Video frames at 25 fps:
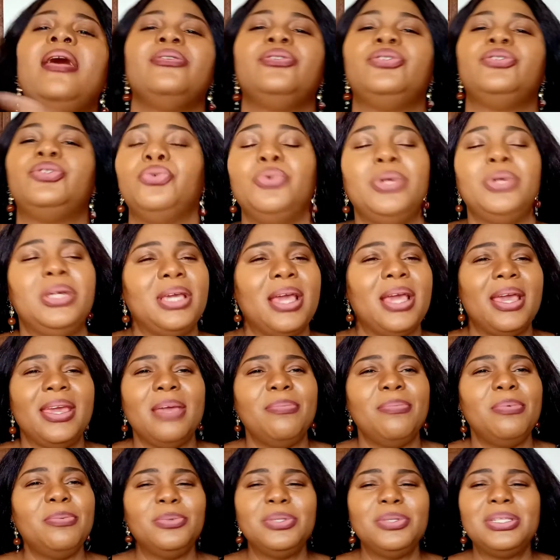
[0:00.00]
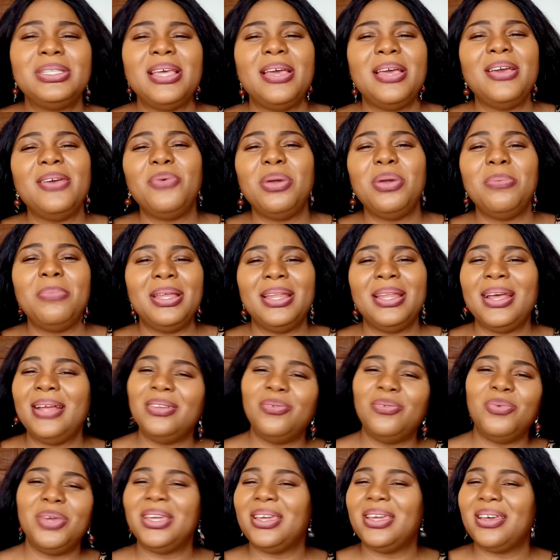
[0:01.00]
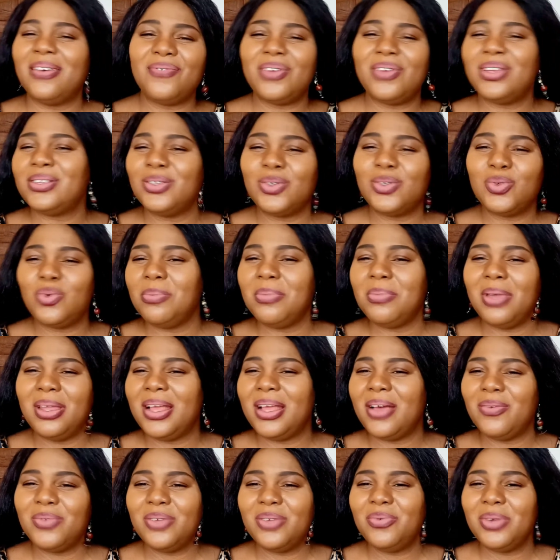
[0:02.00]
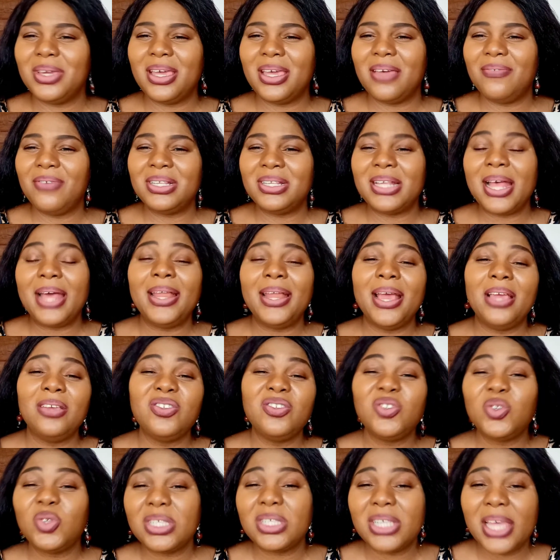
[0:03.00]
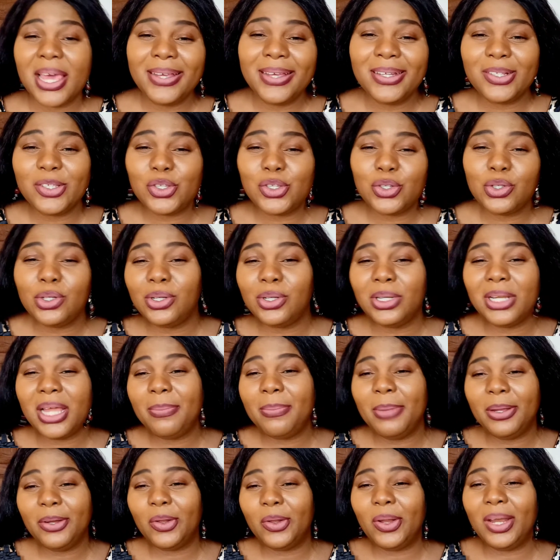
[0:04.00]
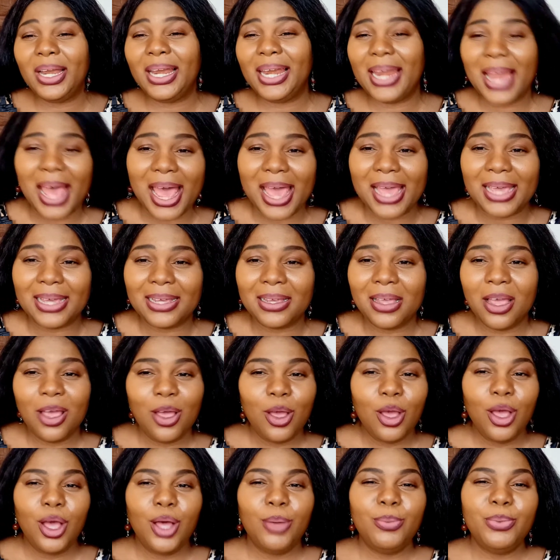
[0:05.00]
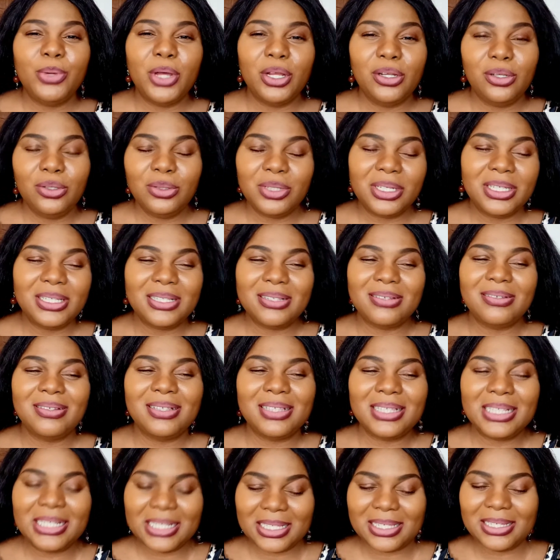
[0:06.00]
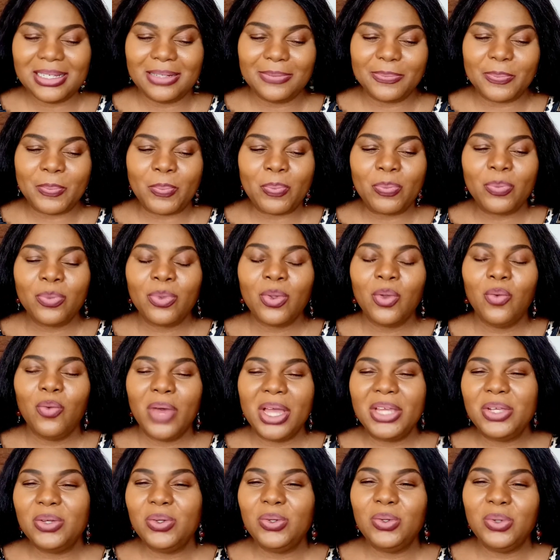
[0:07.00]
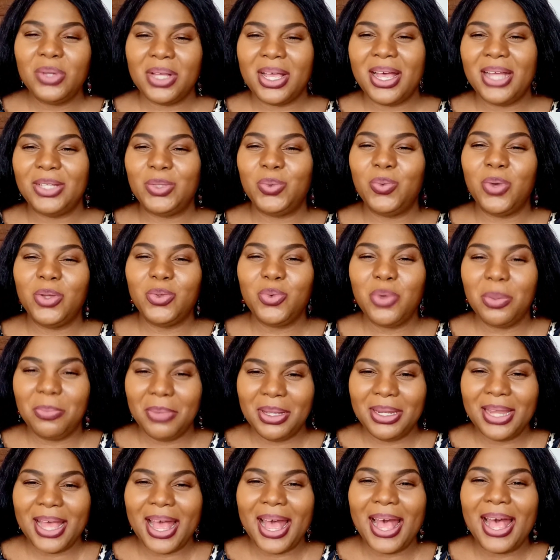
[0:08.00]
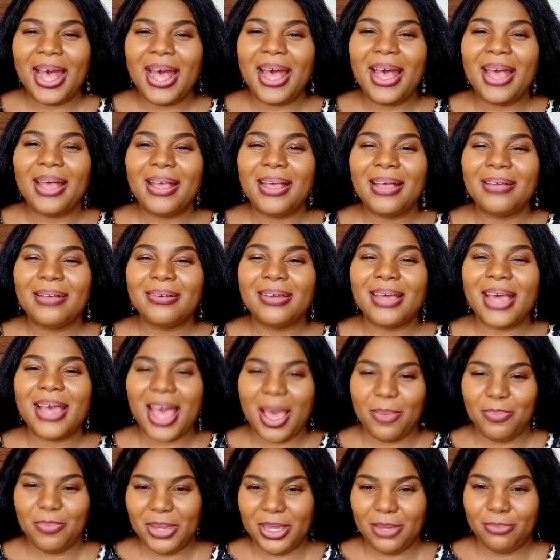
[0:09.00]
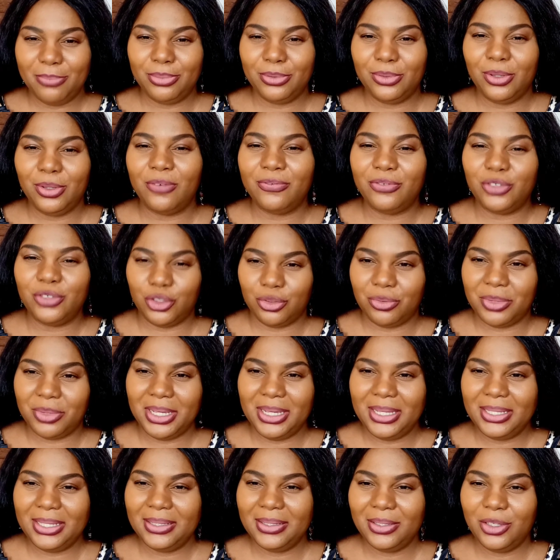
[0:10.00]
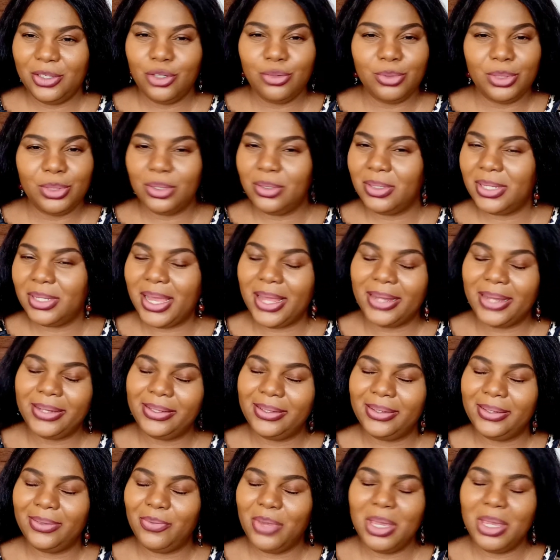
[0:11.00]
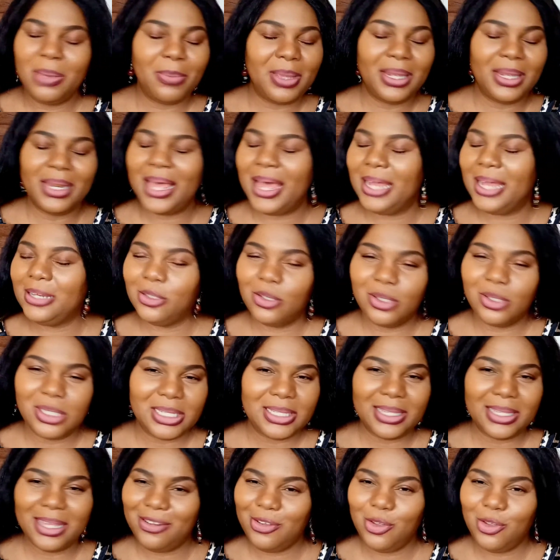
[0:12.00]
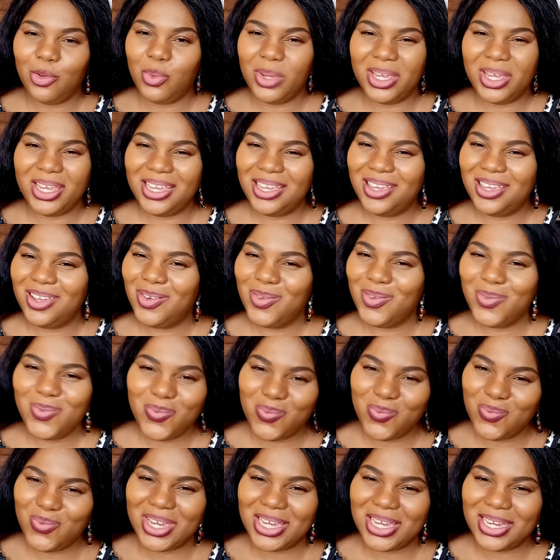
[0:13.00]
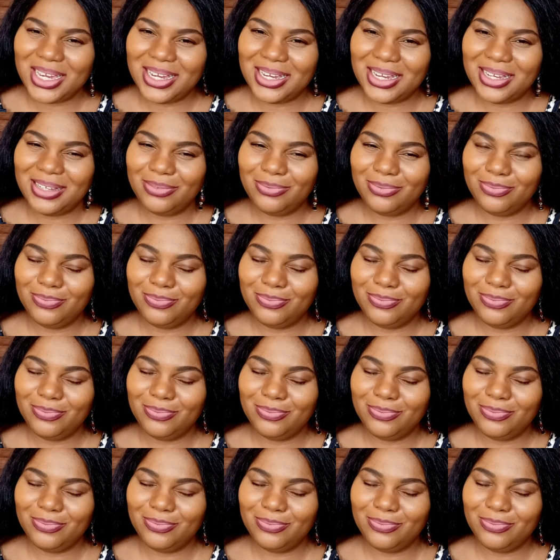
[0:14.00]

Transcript: agree. I hear people say women are the weaker vessels, women are the weaker vessels, and I used to say it too, let me not lie. But listen, when you look at what women are capable of doing, you know that women are not in any way weak.